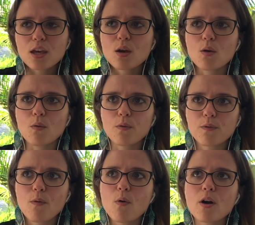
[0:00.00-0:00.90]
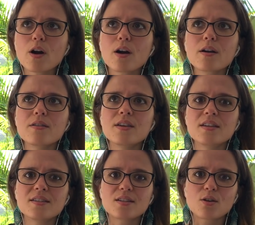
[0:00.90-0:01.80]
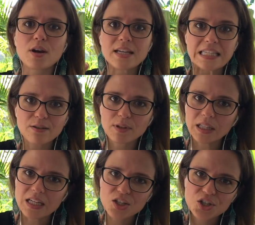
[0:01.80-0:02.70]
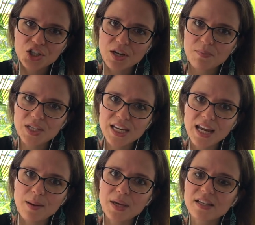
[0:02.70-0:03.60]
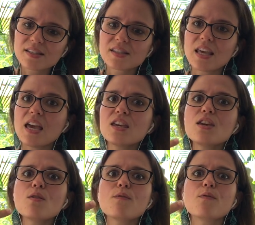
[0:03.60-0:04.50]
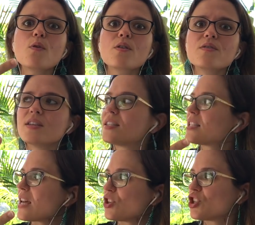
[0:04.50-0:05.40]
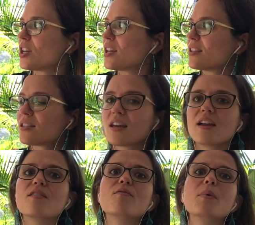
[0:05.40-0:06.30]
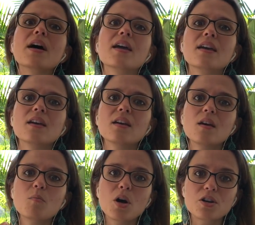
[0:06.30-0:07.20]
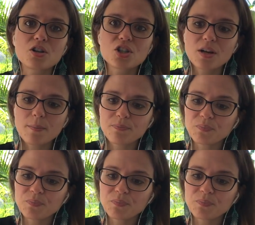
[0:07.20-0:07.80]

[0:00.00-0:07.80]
you for these crazy relationship dynamics. Thank you for this tension inside of my partnership.